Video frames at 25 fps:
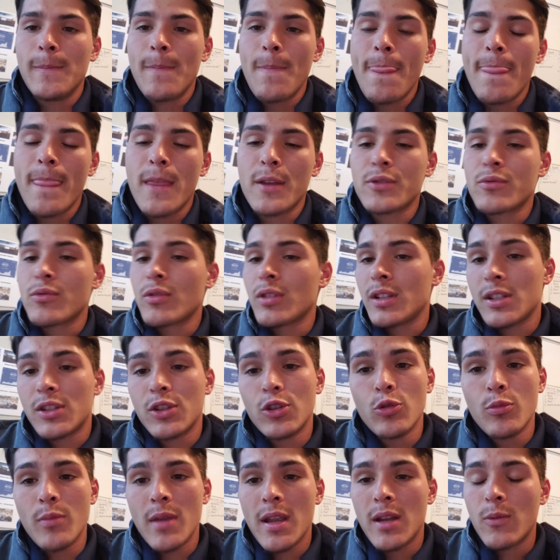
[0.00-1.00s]
There's really
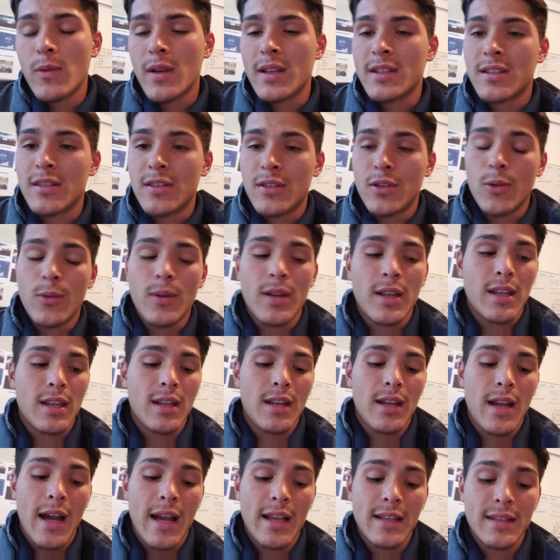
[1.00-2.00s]
2 main ways of doing
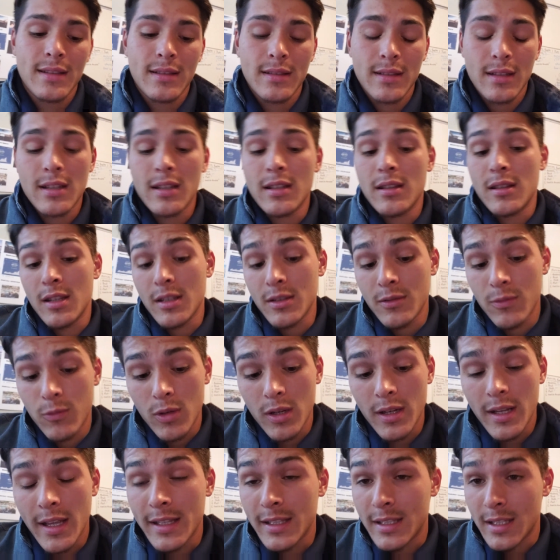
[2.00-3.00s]
it. In this
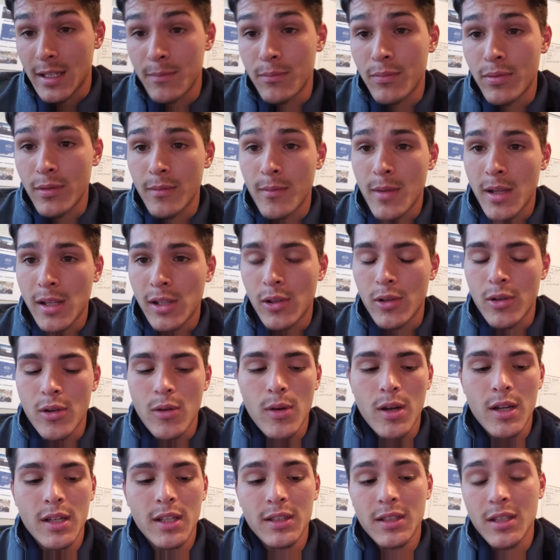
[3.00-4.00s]
one, I did put my logo
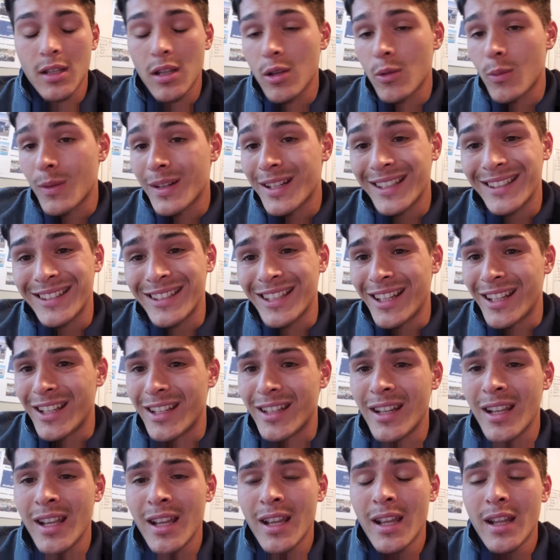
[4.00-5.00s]
on it. The other one, I
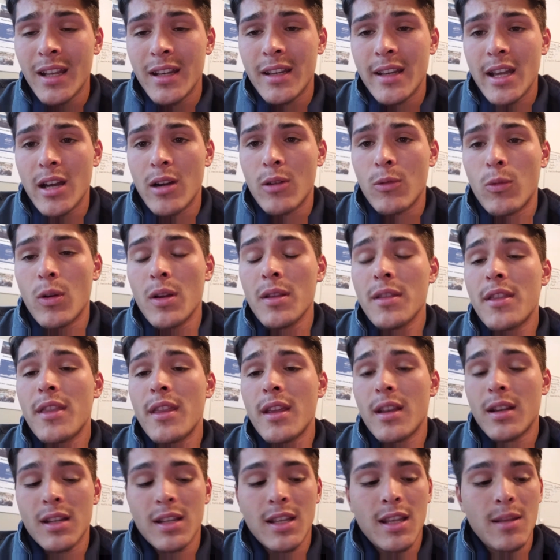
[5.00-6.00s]
didn't. Now, one
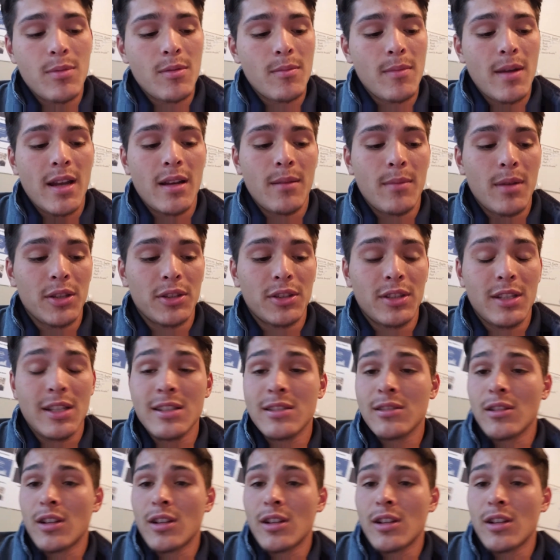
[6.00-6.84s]
thing to keep in mind about these